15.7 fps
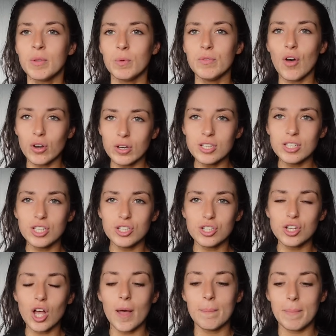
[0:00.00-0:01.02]
We've honestly
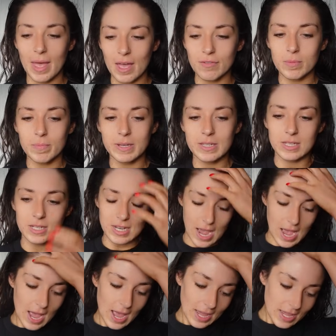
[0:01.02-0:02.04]
just got a bit of a busy
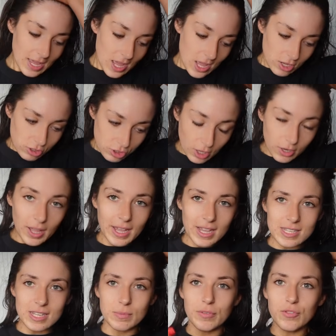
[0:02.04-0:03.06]
day. So like
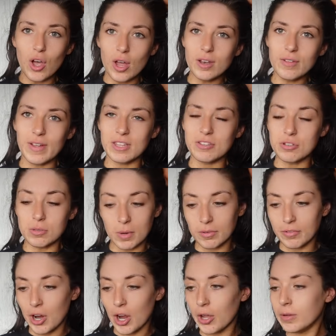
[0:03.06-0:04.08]
I said, we've got an event
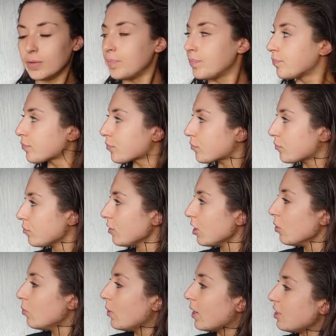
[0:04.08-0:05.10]
tomorrow
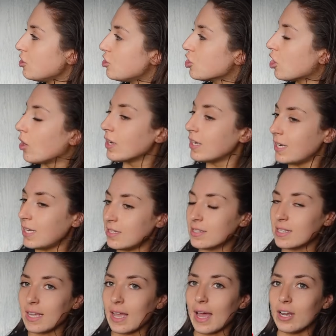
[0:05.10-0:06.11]
which Ollie
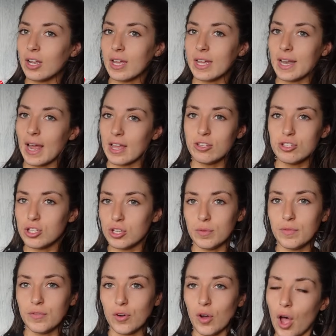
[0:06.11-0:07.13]
needs to get like an, a
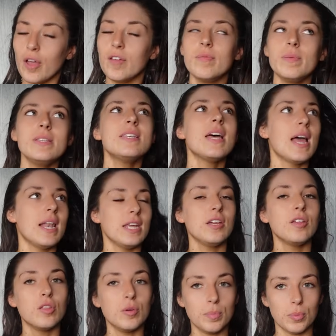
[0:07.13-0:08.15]
suit for. I've been
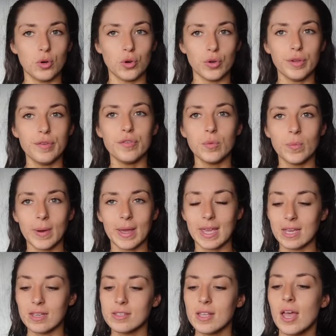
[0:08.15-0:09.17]
telling the boy for
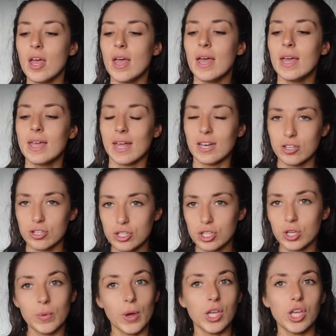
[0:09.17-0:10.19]
weeks get a
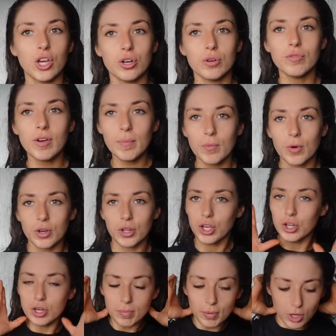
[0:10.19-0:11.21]
suit? Are you going to rent one? Are you going to